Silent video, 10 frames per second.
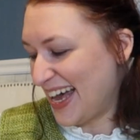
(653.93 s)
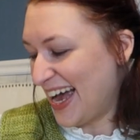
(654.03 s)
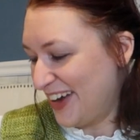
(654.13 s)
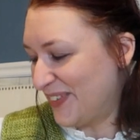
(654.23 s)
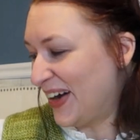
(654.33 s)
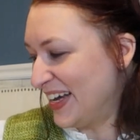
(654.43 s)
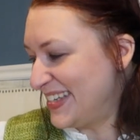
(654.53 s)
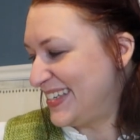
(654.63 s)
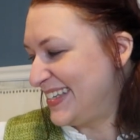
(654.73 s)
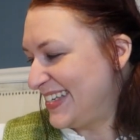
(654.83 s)
I
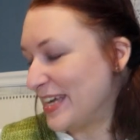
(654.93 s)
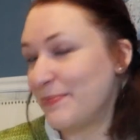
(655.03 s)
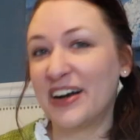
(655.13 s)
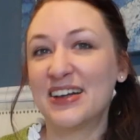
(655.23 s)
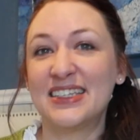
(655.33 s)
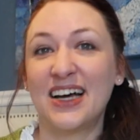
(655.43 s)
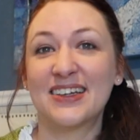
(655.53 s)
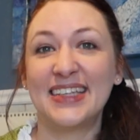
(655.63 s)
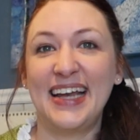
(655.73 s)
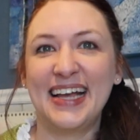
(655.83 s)
want to get better at
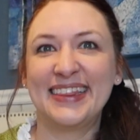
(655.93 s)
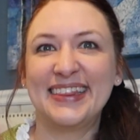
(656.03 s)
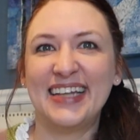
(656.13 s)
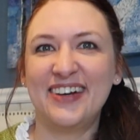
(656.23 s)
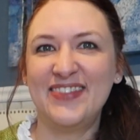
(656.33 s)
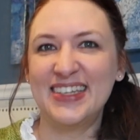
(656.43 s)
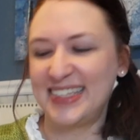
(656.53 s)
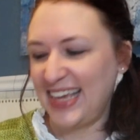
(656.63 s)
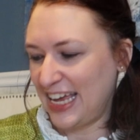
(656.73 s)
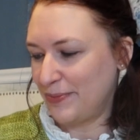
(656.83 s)
socks, and I love this
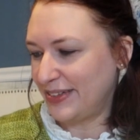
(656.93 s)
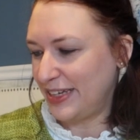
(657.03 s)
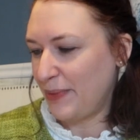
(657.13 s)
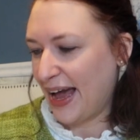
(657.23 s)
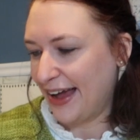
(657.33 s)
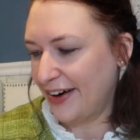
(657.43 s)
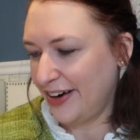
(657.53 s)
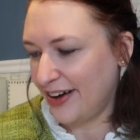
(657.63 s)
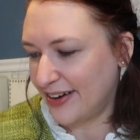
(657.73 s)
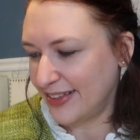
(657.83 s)
cabley
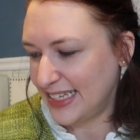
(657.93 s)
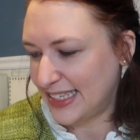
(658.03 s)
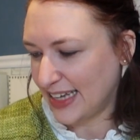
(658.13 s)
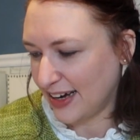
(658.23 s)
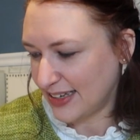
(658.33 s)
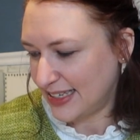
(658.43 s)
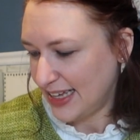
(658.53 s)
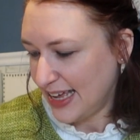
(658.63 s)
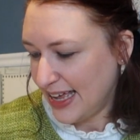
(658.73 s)
pattern on these socks.